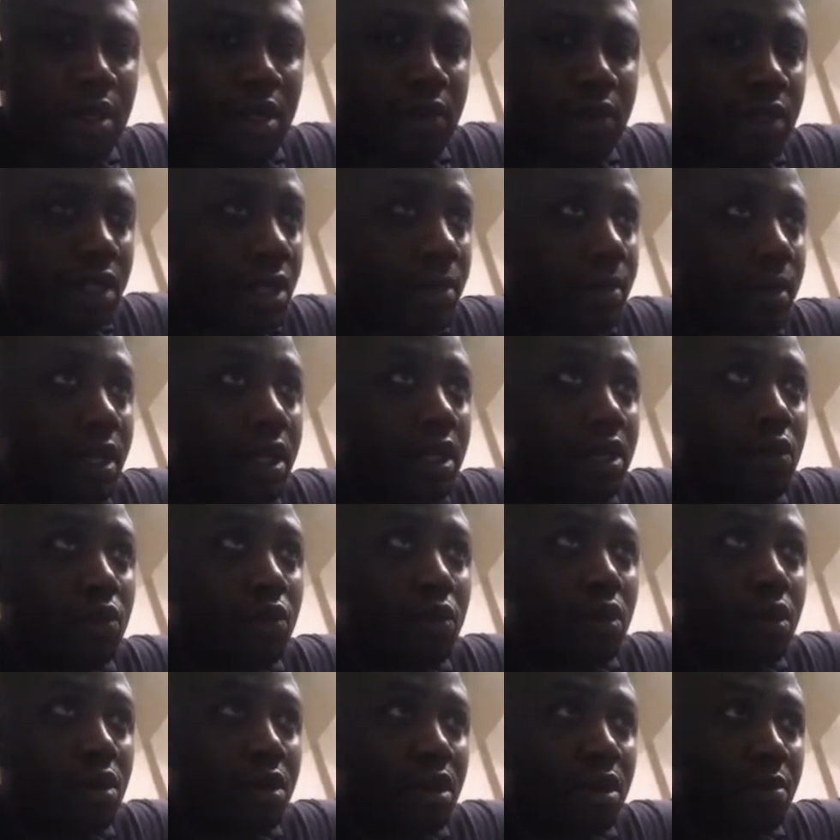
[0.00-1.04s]
I was able to get the
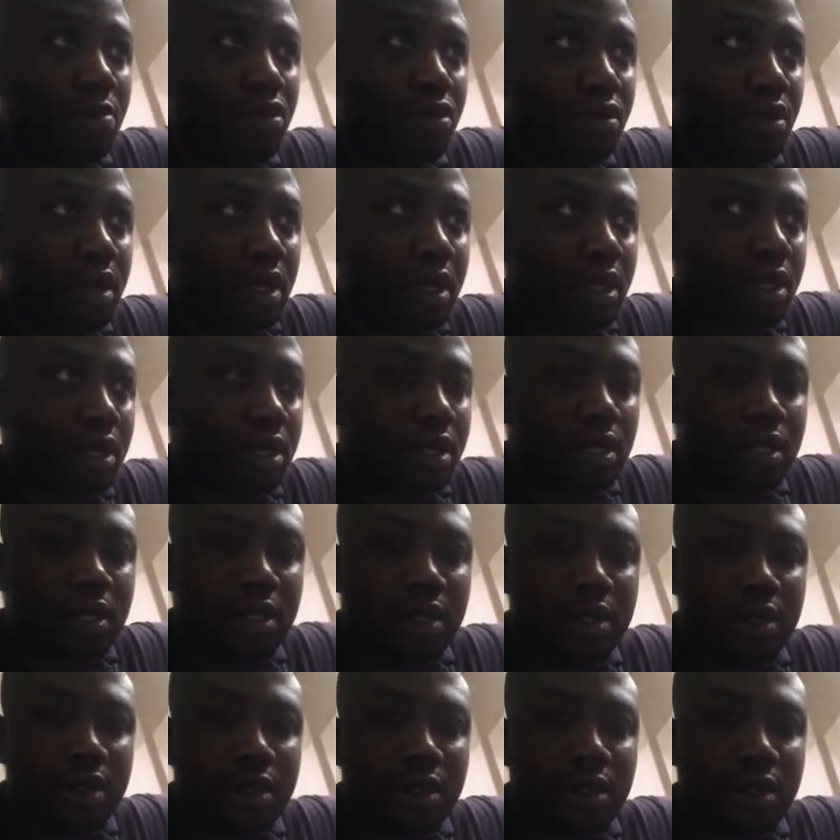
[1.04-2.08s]
water up pretty
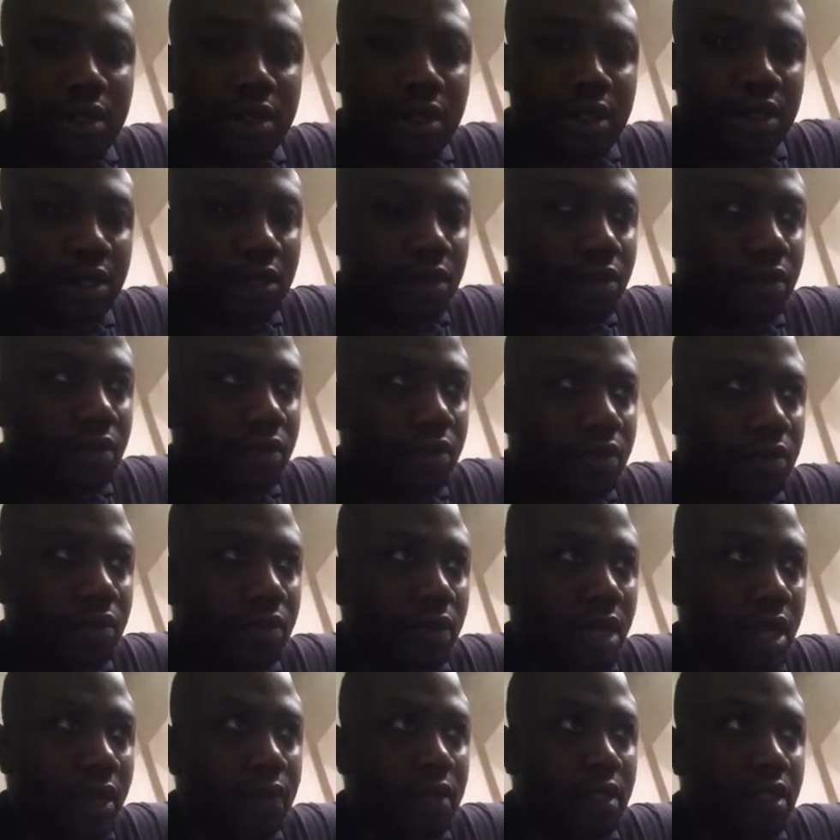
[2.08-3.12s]
good. You know,
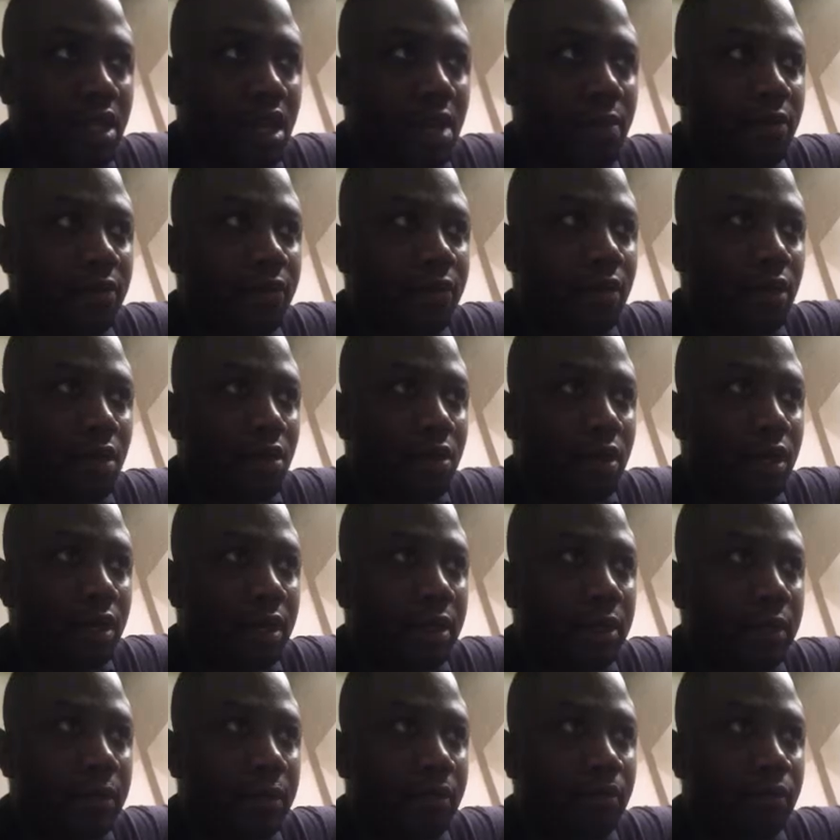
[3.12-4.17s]
we have this type of
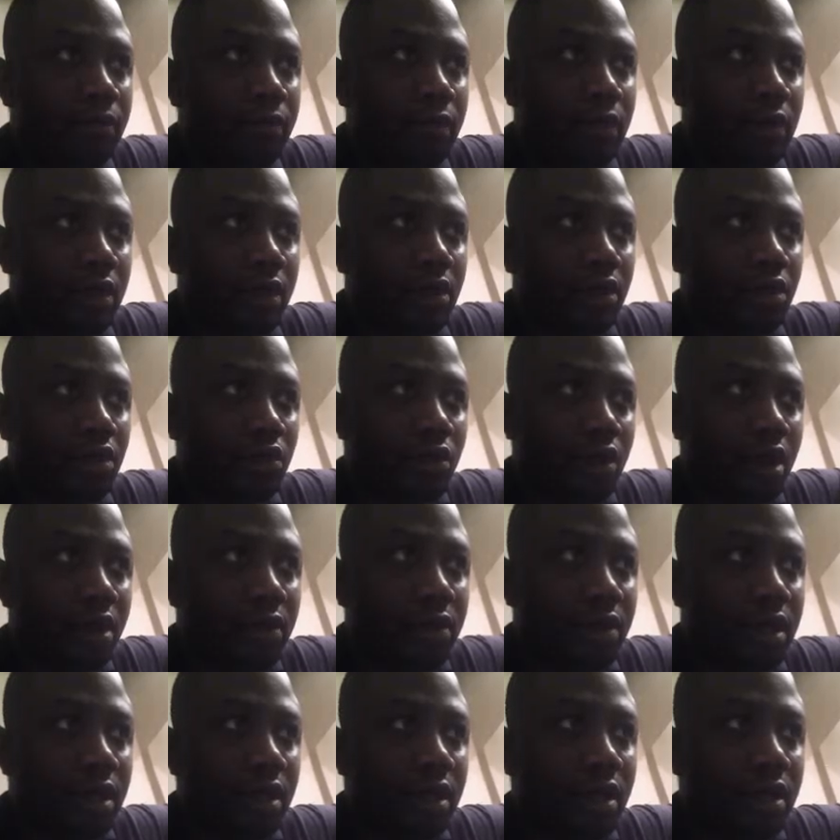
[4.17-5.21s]
flooring
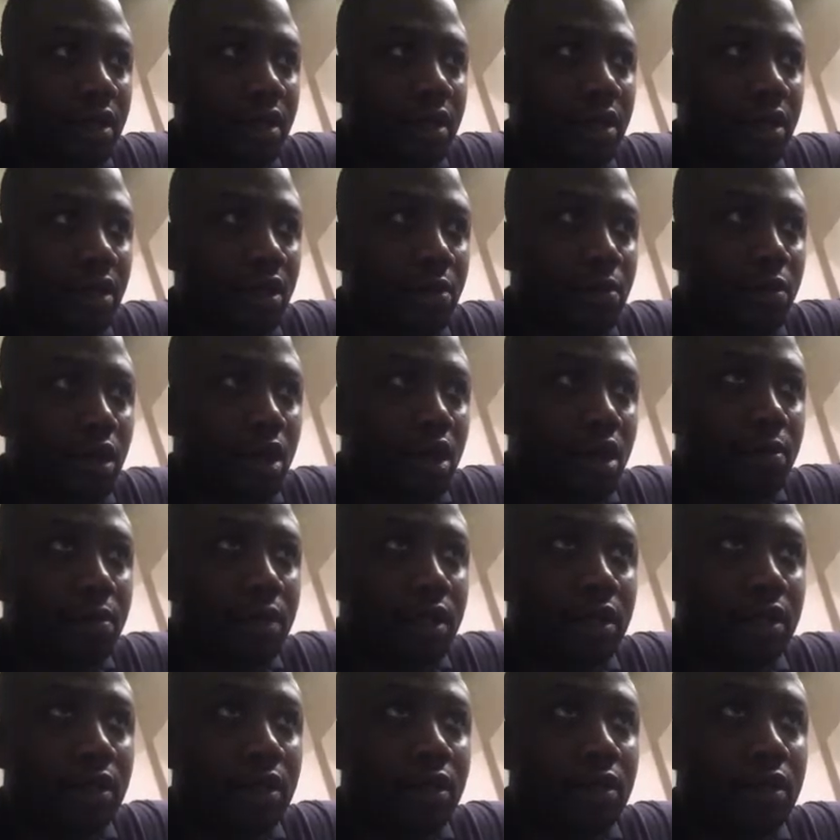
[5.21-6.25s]
throughout the
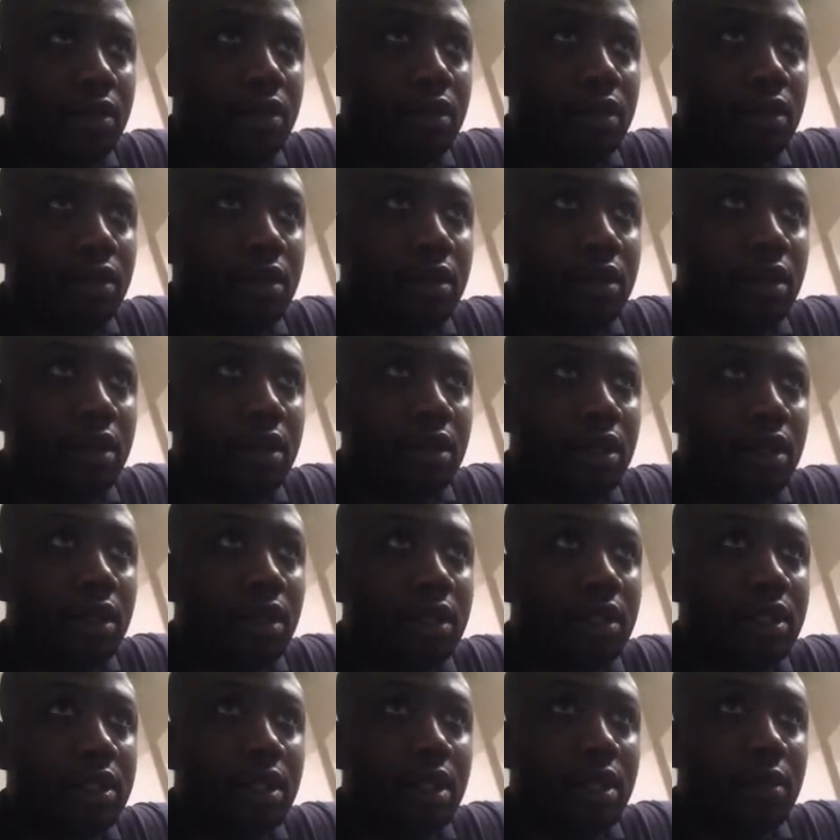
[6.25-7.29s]
apartment
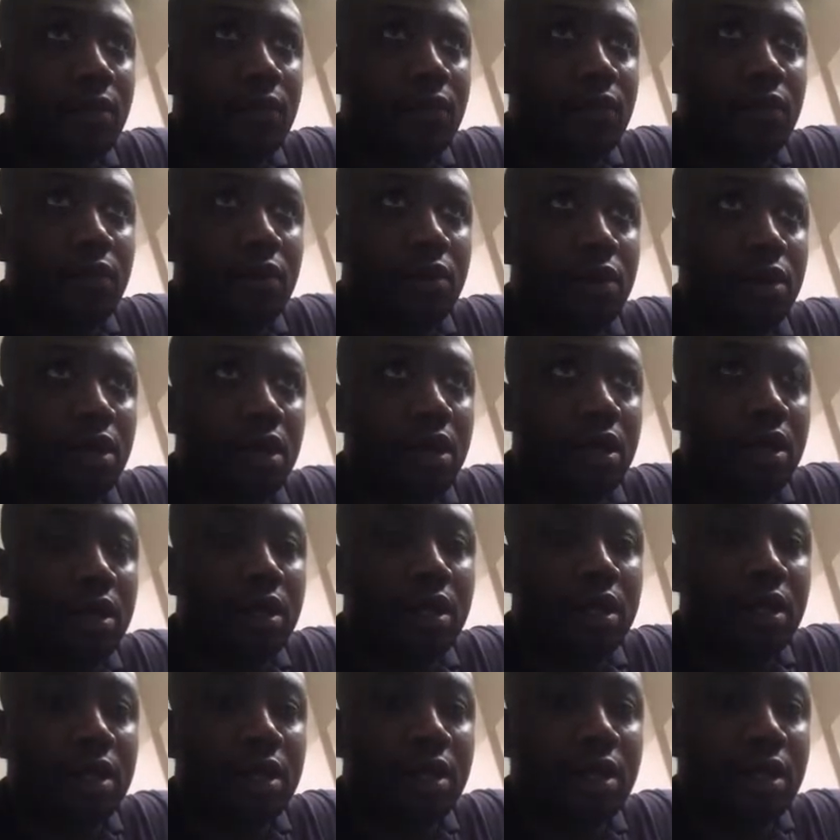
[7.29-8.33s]
except for
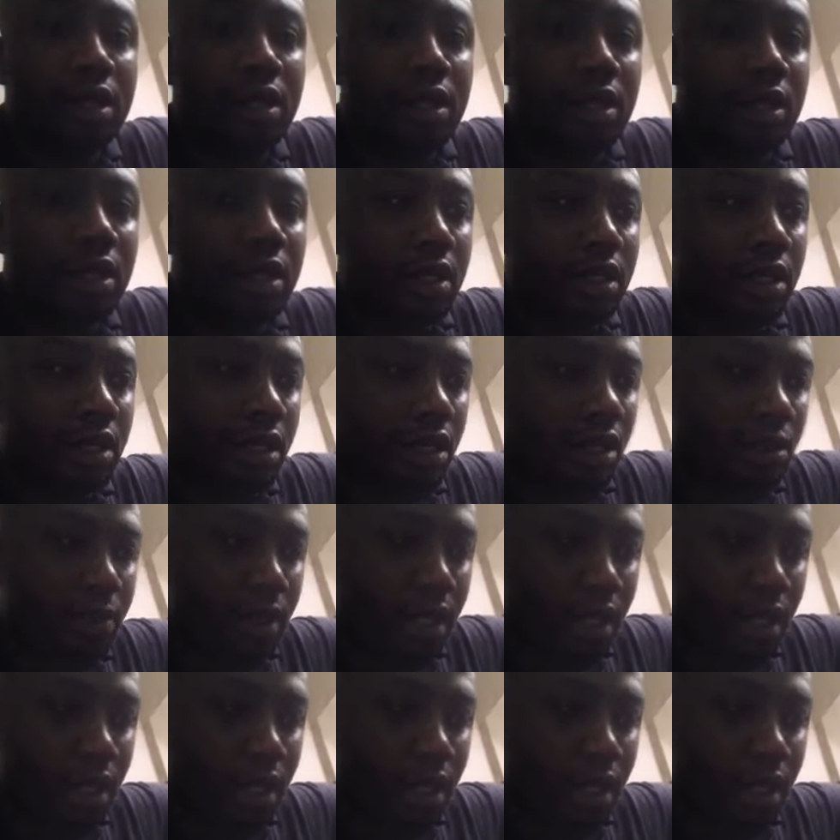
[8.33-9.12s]
in the